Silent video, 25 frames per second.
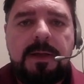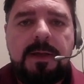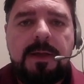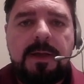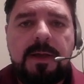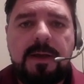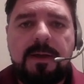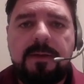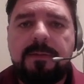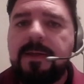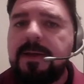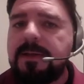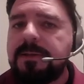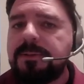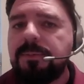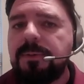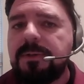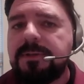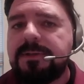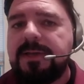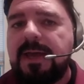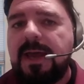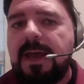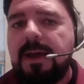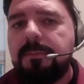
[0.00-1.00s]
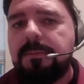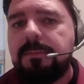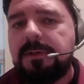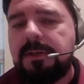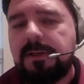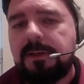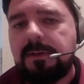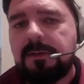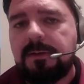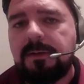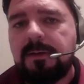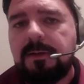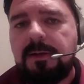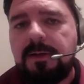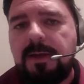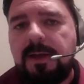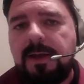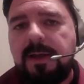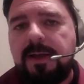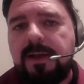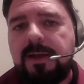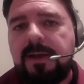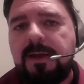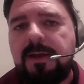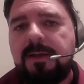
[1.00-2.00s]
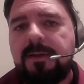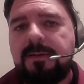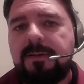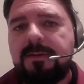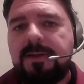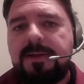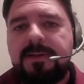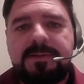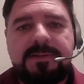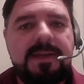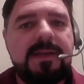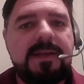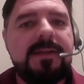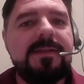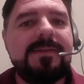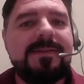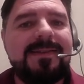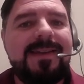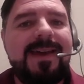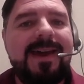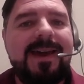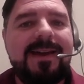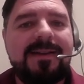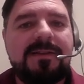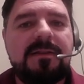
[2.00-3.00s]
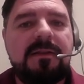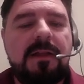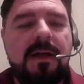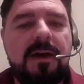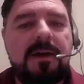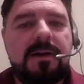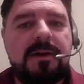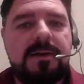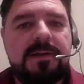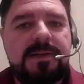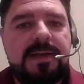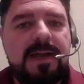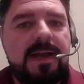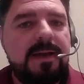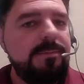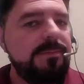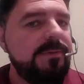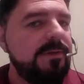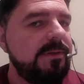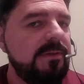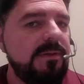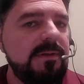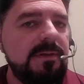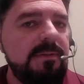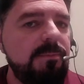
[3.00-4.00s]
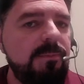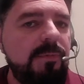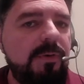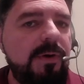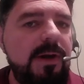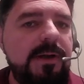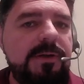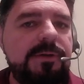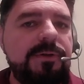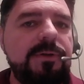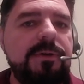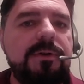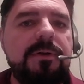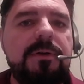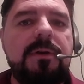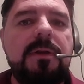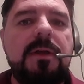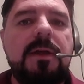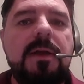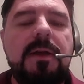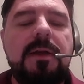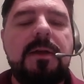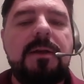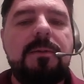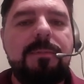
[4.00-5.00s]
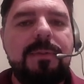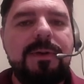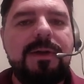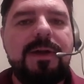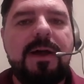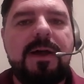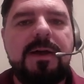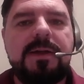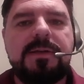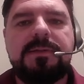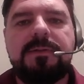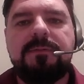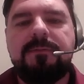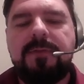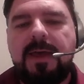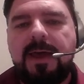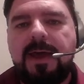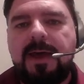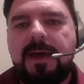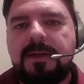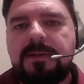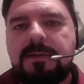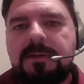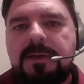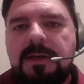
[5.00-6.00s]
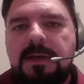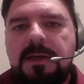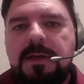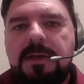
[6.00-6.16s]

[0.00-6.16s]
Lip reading: That's what's happening. And he's getting sacked a lot of times and getting pressured because of that.